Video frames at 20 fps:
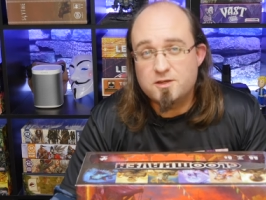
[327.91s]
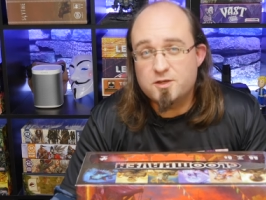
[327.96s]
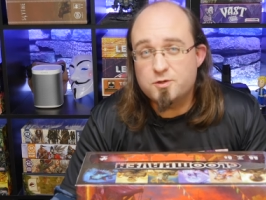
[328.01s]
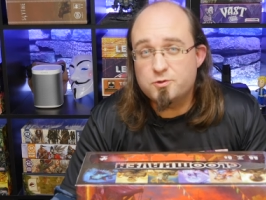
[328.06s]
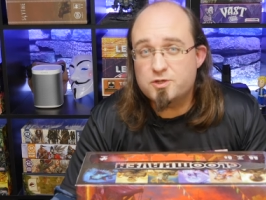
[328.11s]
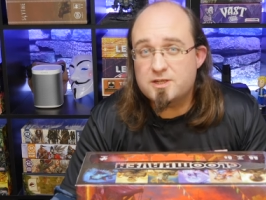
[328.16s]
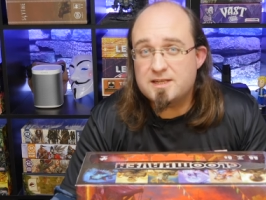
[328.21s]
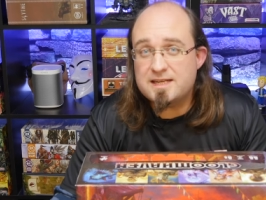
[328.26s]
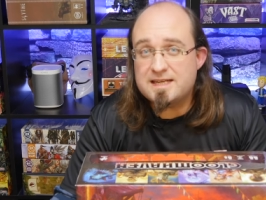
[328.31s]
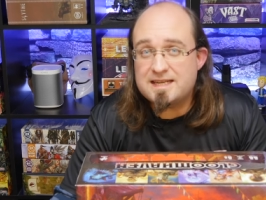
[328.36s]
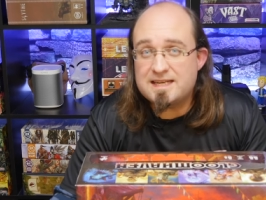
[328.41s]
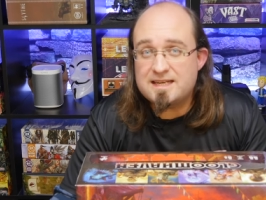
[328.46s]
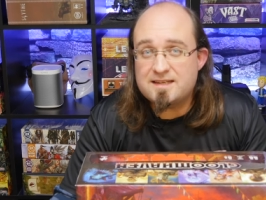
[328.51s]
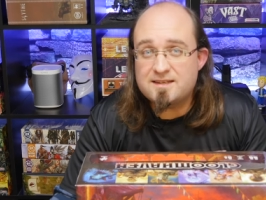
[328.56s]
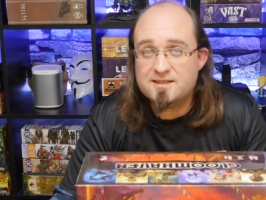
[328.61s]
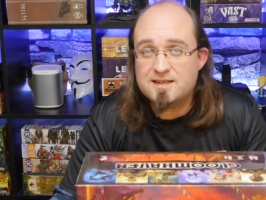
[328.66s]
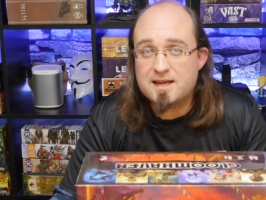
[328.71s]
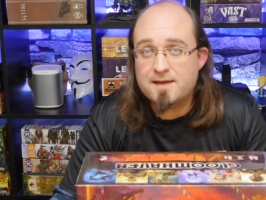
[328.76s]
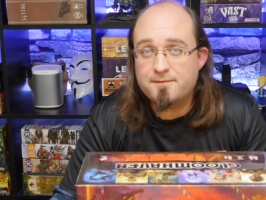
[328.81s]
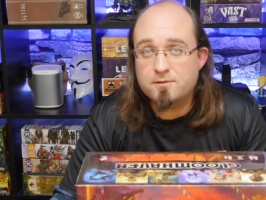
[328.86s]
Usually
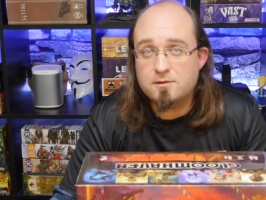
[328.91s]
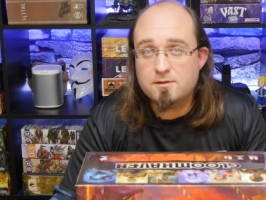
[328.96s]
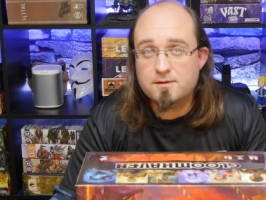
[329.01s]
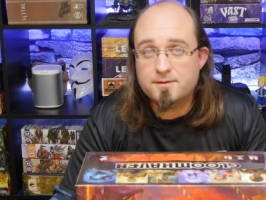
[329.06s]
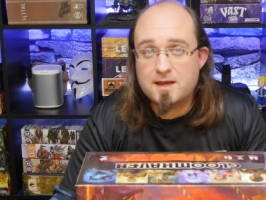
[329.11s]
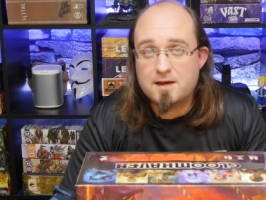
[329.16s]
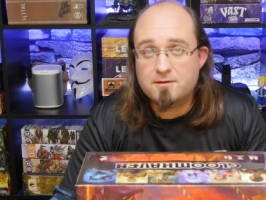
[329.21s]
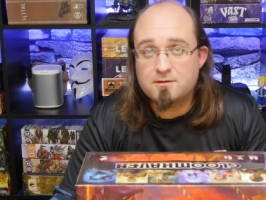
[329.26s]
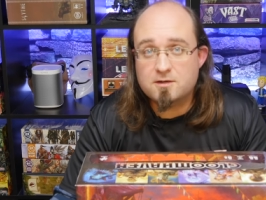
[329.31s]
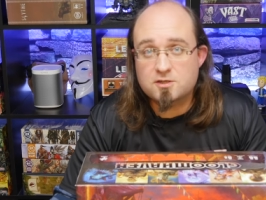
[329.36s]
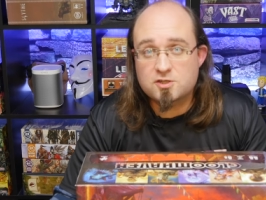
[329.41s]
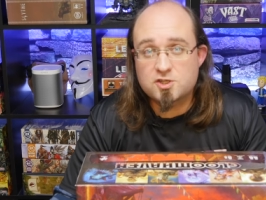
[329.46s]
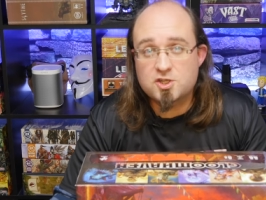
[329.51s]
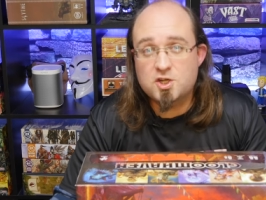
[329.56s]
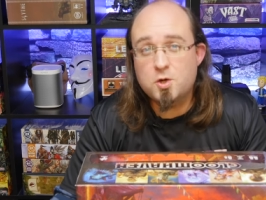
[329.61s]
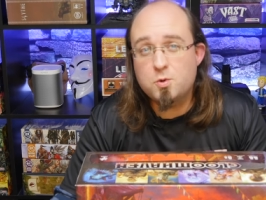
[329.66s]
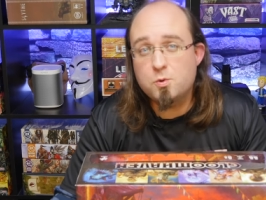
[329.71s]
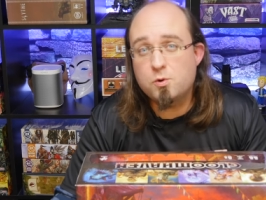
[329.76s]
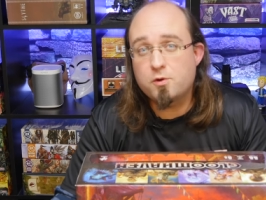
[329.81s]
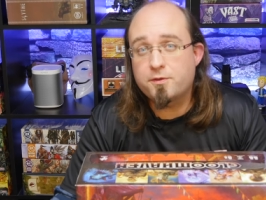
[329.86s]
each level there are
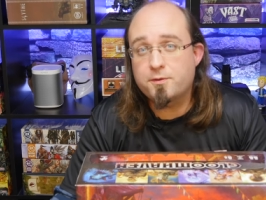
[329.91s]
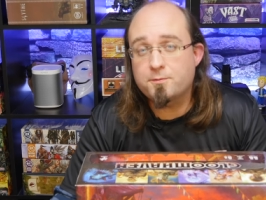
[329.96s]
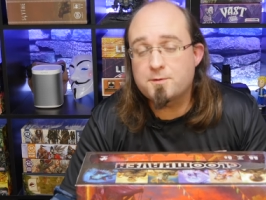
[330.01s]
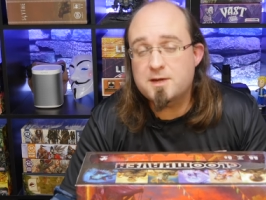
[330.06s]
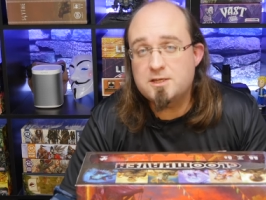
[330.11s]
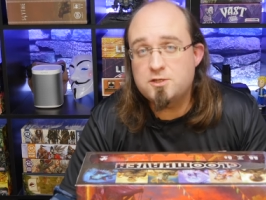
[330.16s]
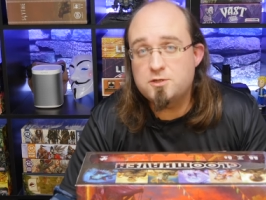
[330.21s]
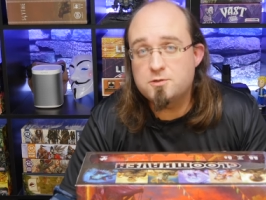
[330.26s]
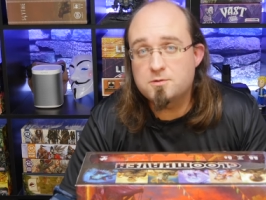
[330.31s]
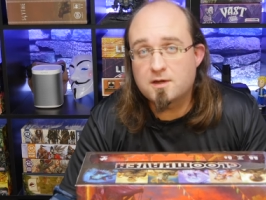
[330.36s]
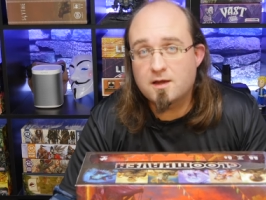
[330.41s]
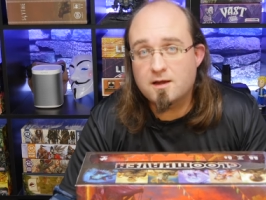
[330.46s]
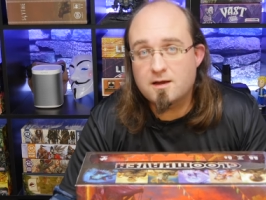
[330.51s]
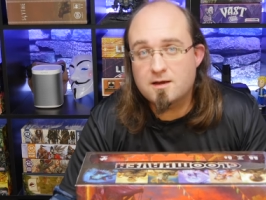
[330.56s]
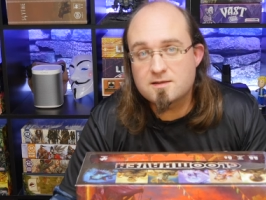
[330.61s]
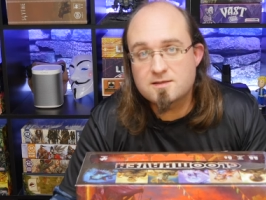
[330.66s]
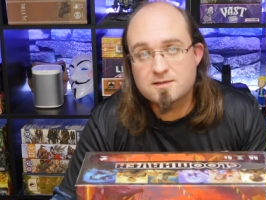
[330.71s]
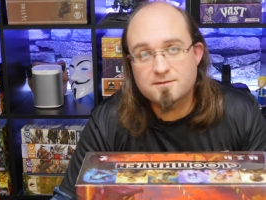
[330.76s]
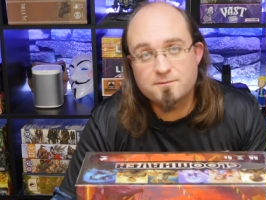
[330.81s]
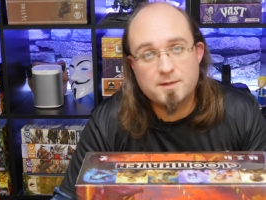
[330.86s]
two or three new
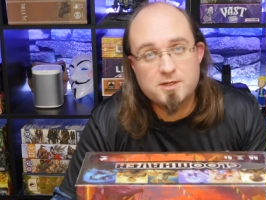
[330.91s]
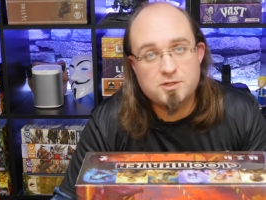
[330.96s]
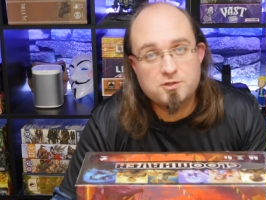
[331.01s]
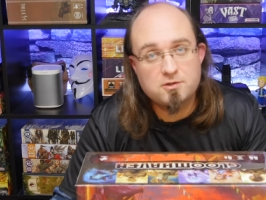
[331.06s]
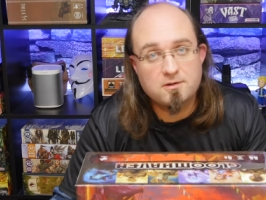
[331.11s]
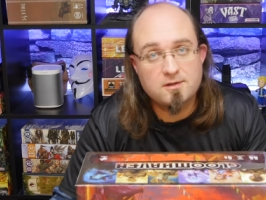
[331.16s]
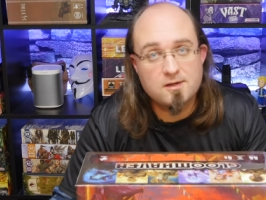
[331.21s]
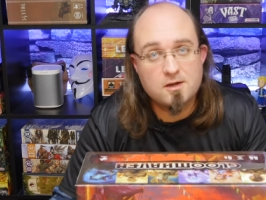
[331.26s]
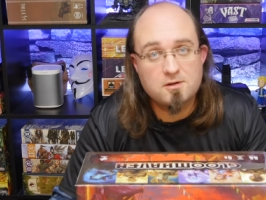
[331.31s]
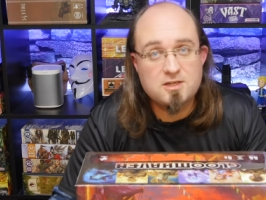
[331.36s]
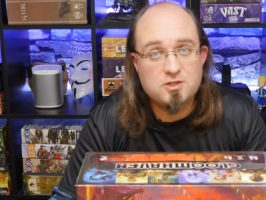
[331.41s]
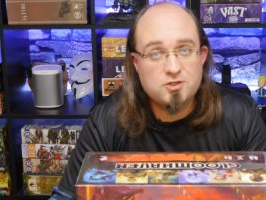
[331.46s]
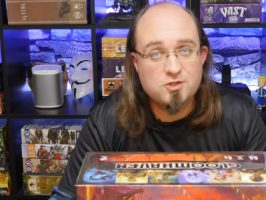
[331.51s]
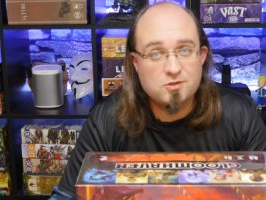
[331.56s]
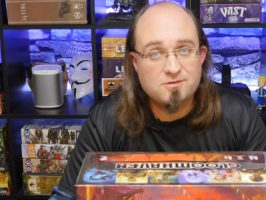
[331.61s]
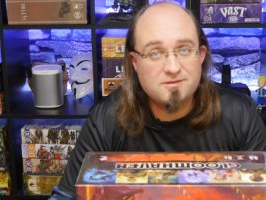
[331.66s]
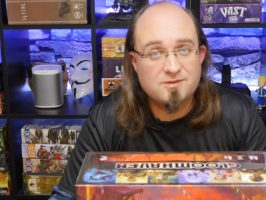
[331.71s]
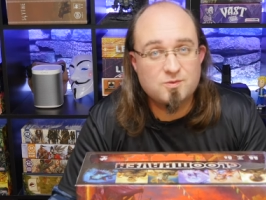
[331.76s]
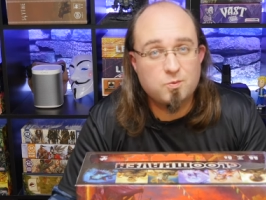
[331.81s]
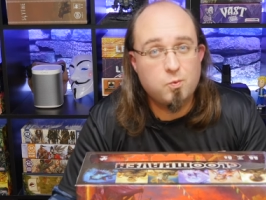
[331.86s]
cards of which you can only
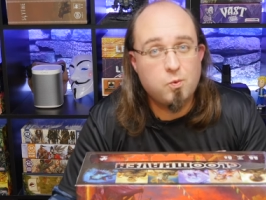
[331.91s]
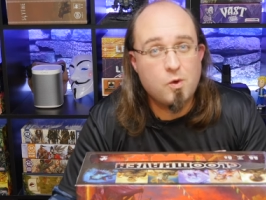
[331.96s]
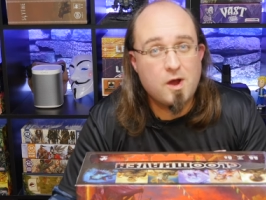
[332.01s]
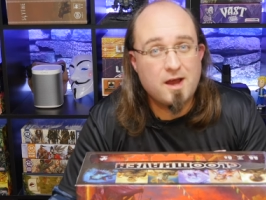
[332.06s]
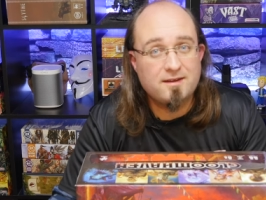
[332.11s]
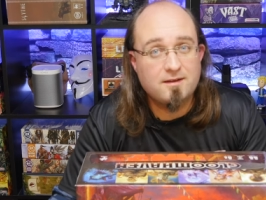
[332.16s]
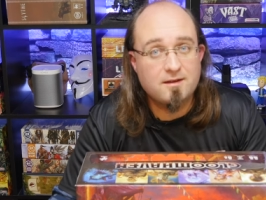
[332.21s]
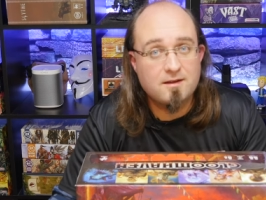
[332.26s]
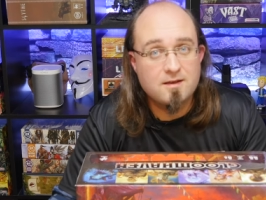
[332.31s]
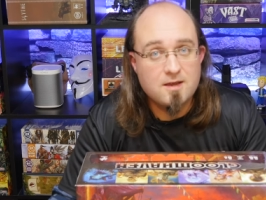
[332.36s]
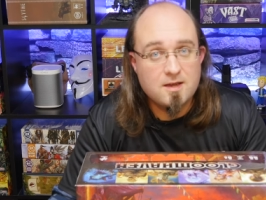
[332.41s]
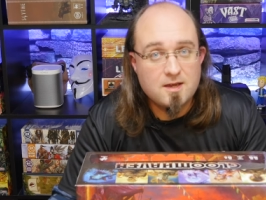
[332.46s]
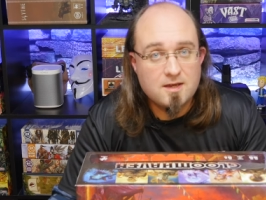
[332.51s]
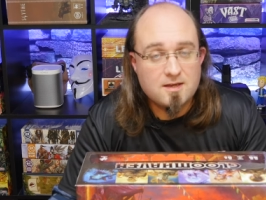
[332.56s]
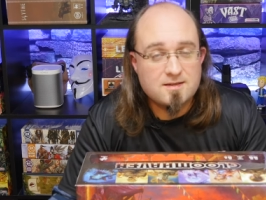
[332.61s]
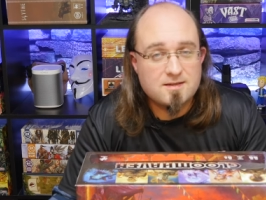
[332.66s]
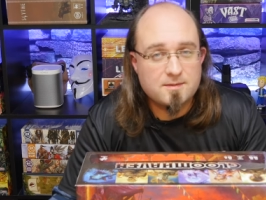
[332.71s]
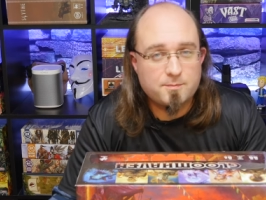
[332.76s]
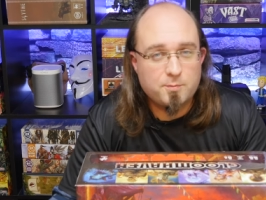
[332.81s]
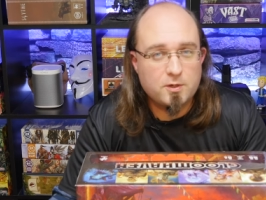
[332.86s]
choose one
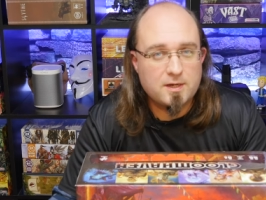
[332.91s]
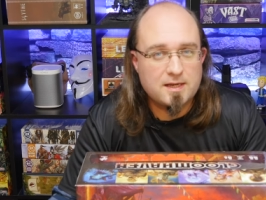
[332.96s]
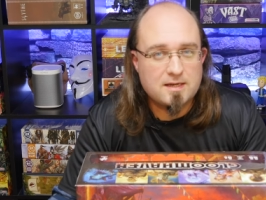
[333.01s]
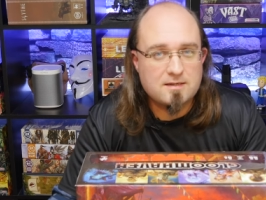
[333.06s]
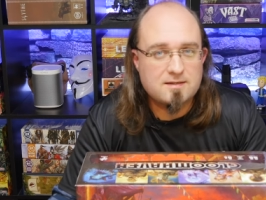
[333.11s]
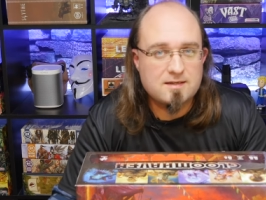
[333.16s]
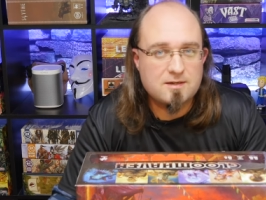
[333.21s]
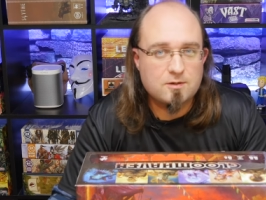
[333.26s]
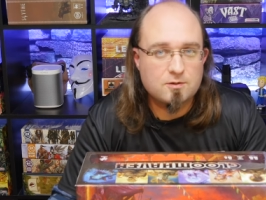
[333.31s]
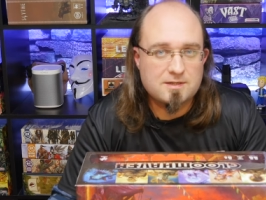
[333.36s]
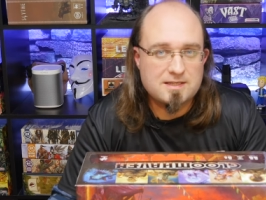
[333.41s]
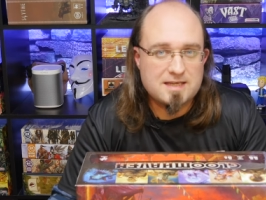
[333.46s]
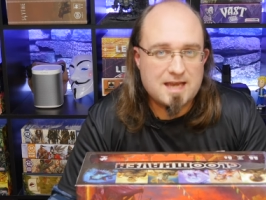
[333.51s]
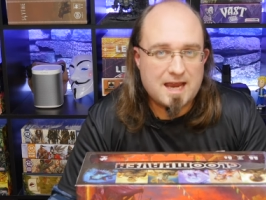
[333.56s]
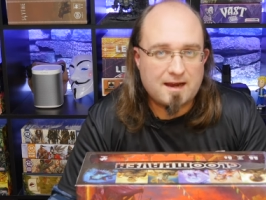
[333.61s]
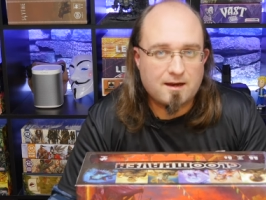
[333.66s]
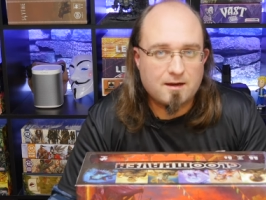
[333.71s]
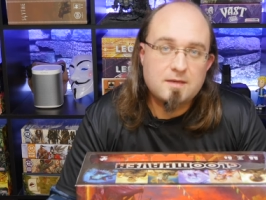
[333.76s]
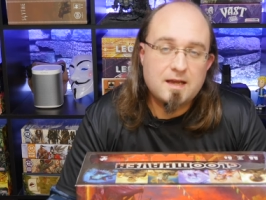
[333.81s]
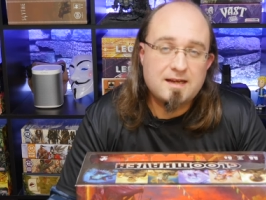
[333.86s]
to put into your deck.